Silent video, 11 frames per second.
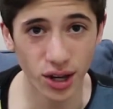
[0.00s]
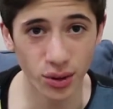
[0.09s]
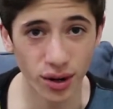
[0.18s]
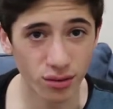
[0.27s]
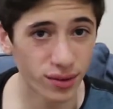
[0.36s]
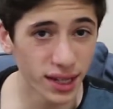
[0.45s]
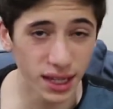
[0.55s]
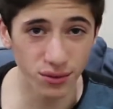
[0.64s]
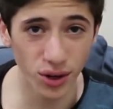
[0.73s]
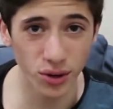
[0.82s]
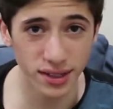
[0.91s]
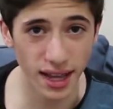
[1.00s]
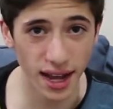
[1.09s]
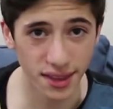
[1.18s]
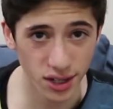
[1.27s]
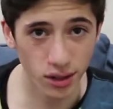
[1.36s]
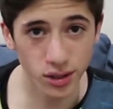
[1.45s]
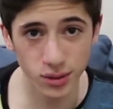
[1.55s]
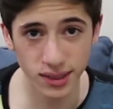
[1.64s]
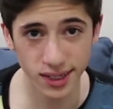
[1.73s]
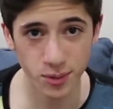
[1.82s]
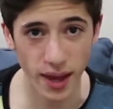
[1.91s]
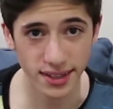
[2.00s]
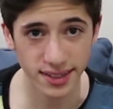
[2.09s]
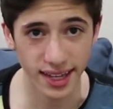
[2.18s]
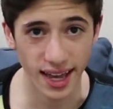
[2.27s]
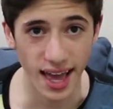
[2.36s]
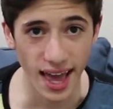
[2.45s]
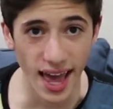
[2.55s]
know, a really rogue deck that no one was expecting.